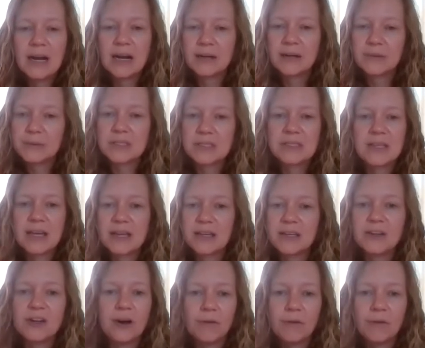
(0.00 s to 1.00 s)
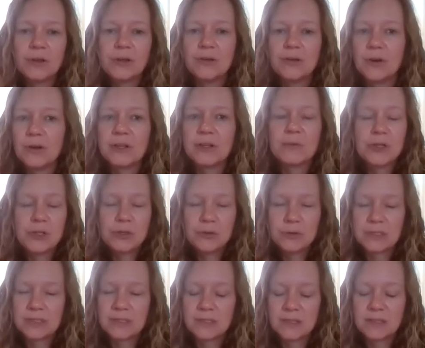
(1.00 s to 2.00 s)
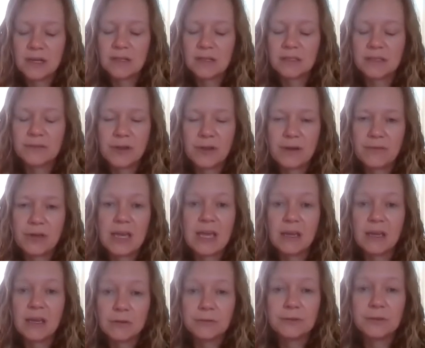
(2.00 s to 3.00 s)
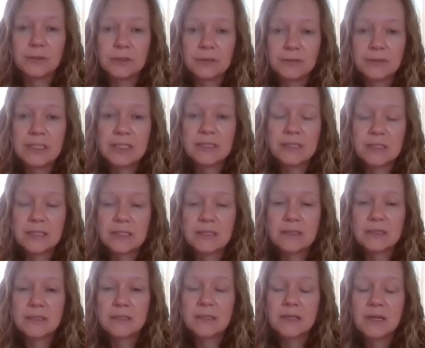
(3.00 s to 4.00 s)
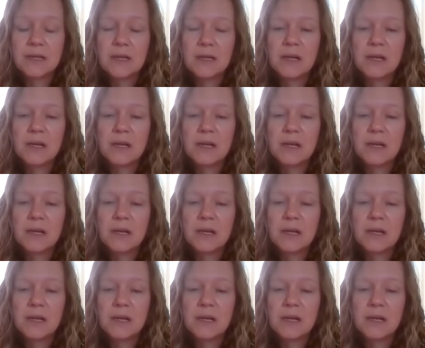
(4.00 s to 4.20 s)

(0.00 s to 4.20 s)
I would say, you'd only want to use Excel if you have a handful of leases.